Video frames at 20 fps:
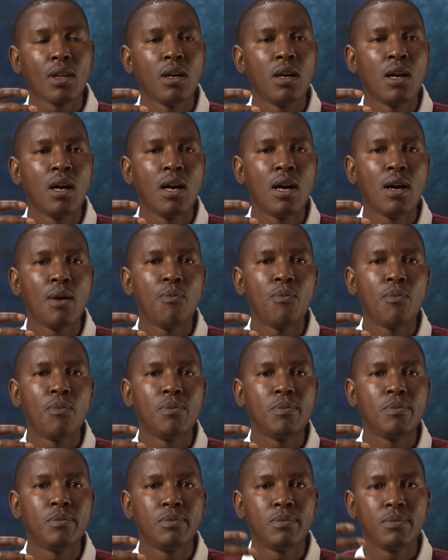
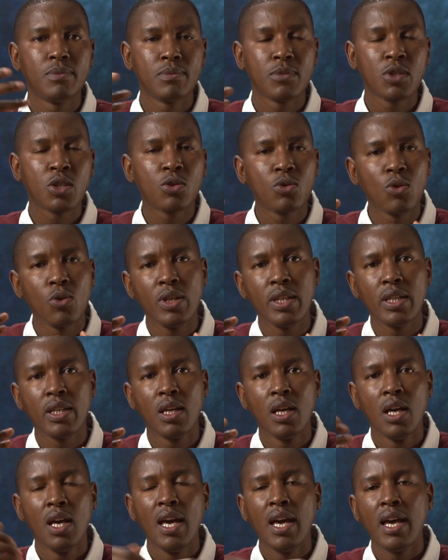Sony.
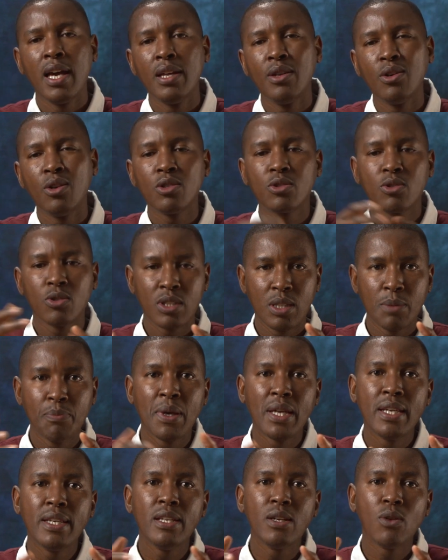And also
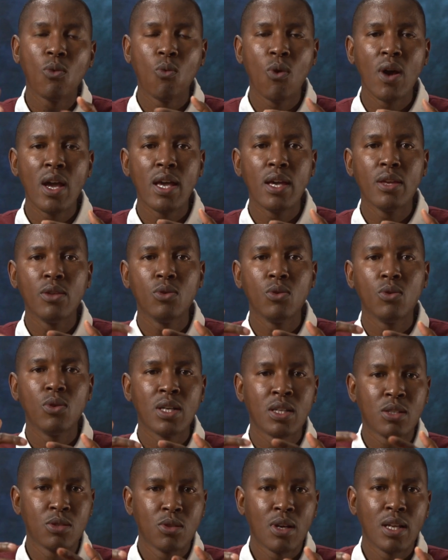depending where you
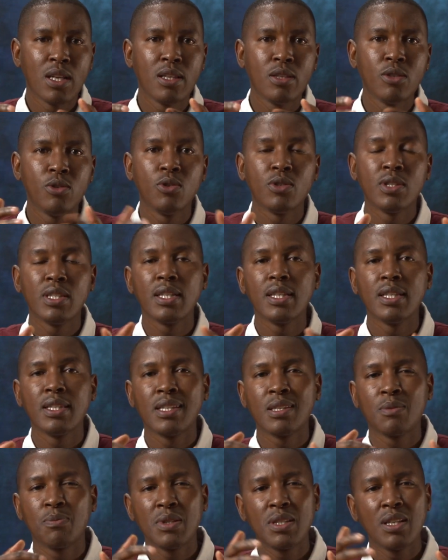actually using it,
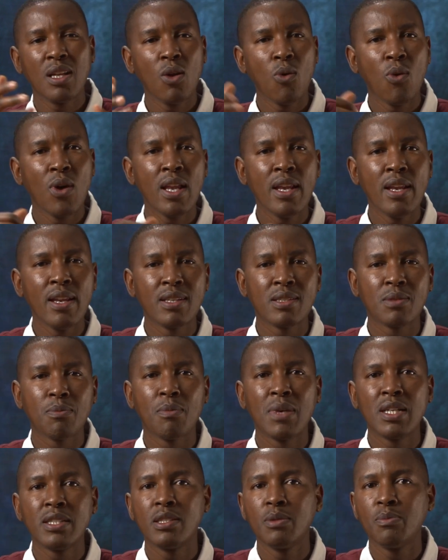especially when there's
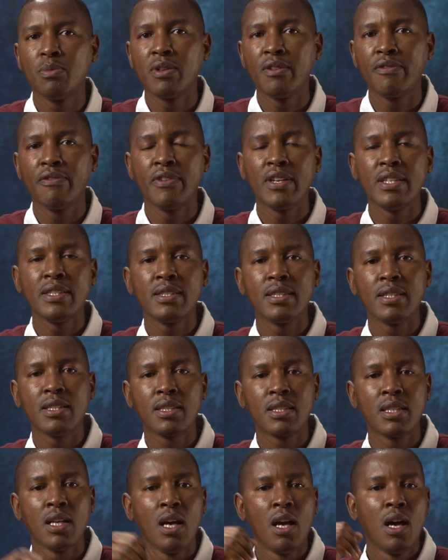multiple
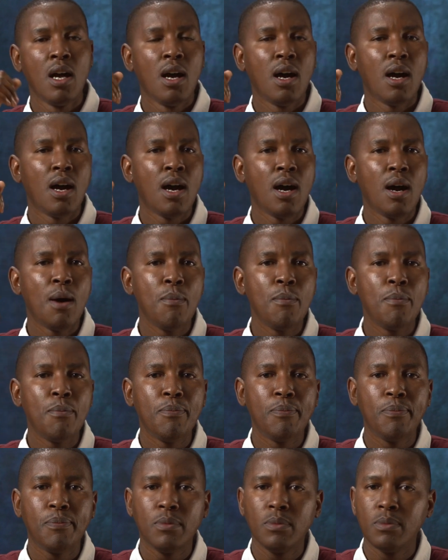faces,
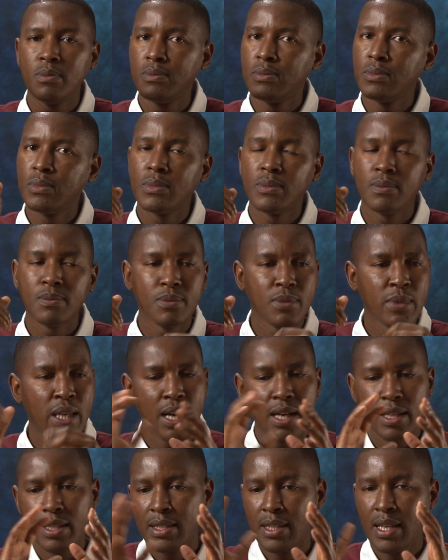
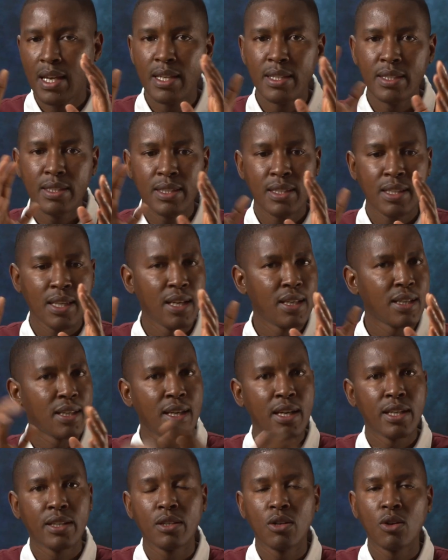yeah, it can
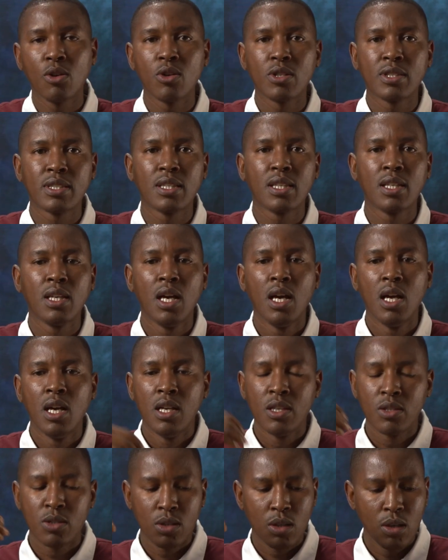get lost.
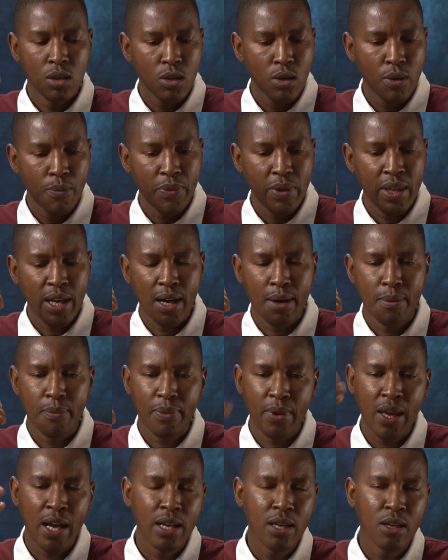So yeah,
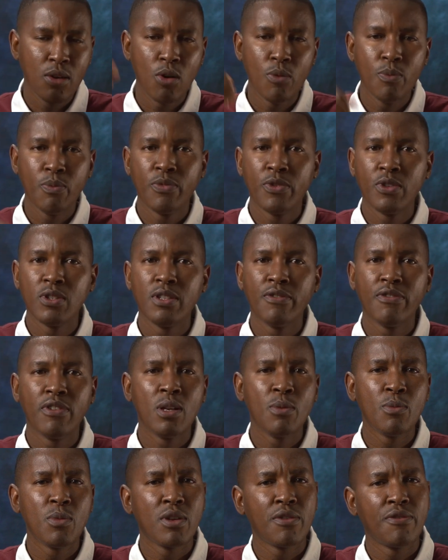I hope
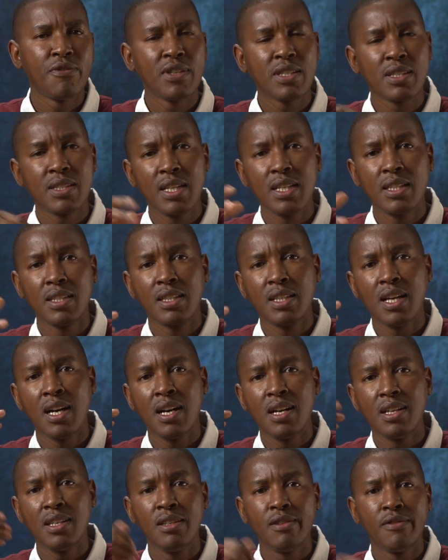Fujifilm will fix that
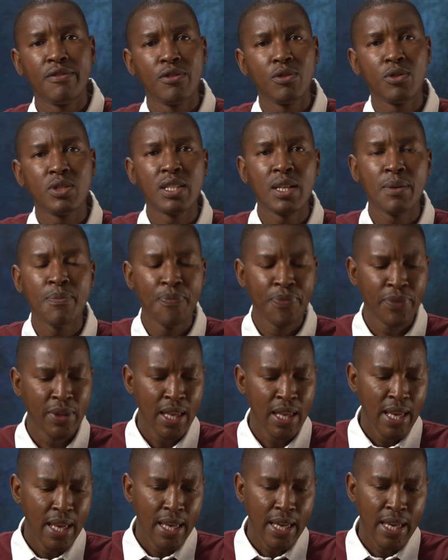in future.
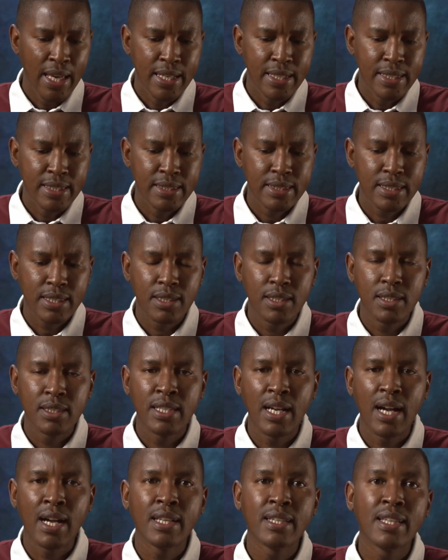And
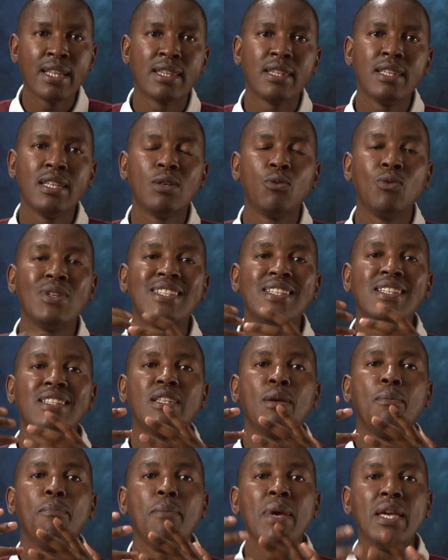the other thing, which is
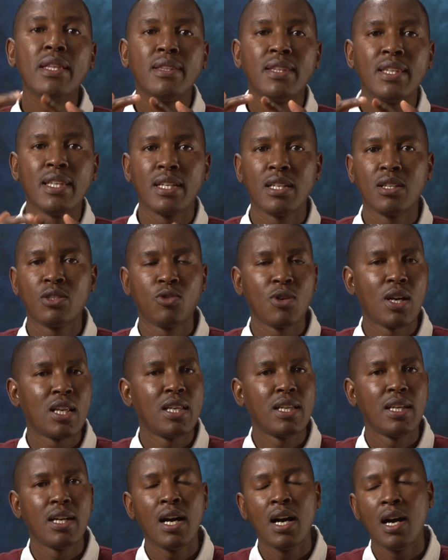the main thing actually,
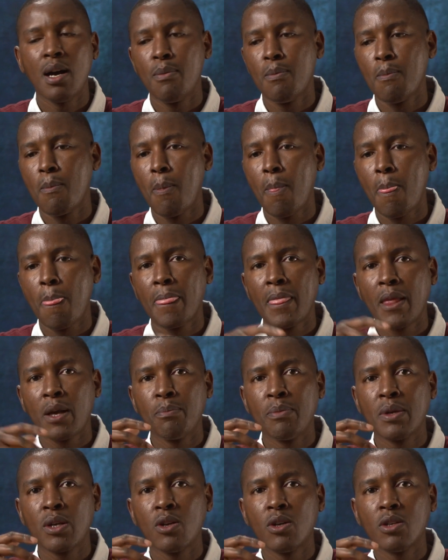
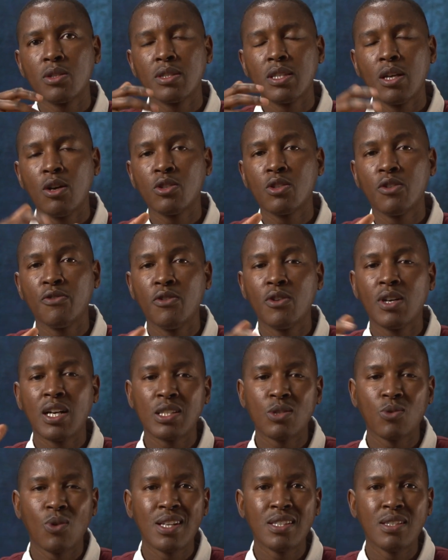because the
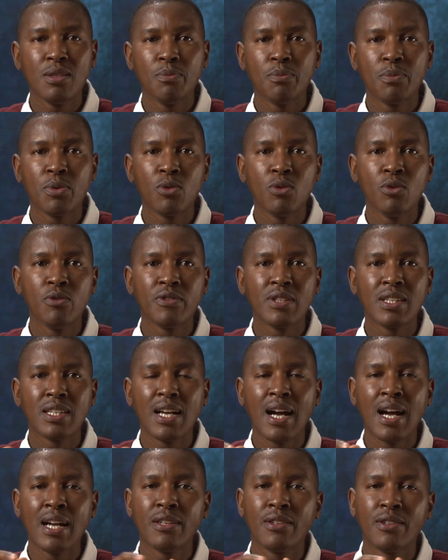autofocus was improved,
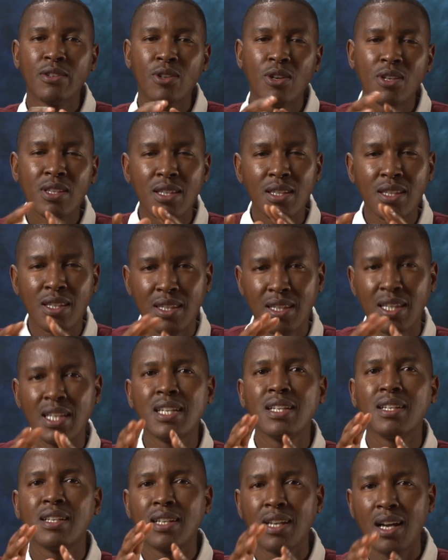I don't
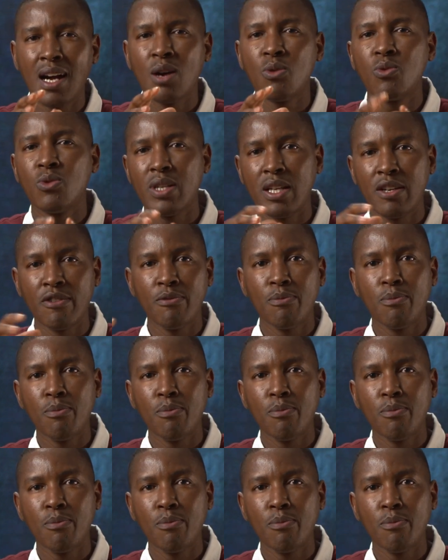think I would have